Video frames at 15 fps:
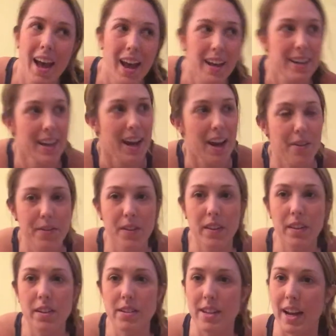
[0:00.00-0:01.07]
And yeah, I feel a
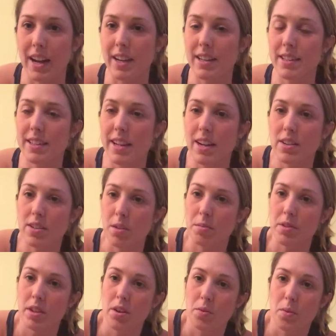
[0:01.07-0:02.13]
little tightness there, so I'm
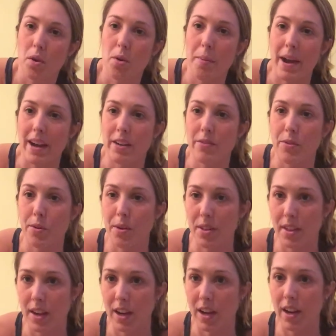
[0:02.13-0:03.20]
just gonna roll back and forth
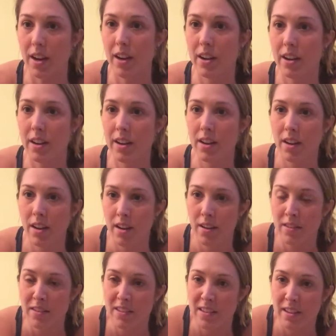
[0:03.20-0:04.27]
here
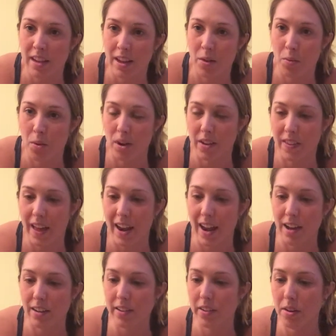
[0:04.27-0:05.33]
and work that
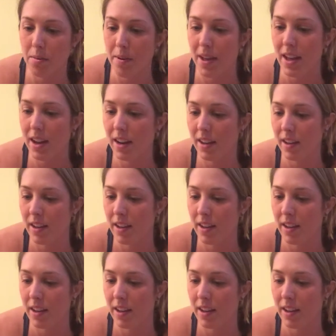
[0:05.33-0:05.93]
out a little bit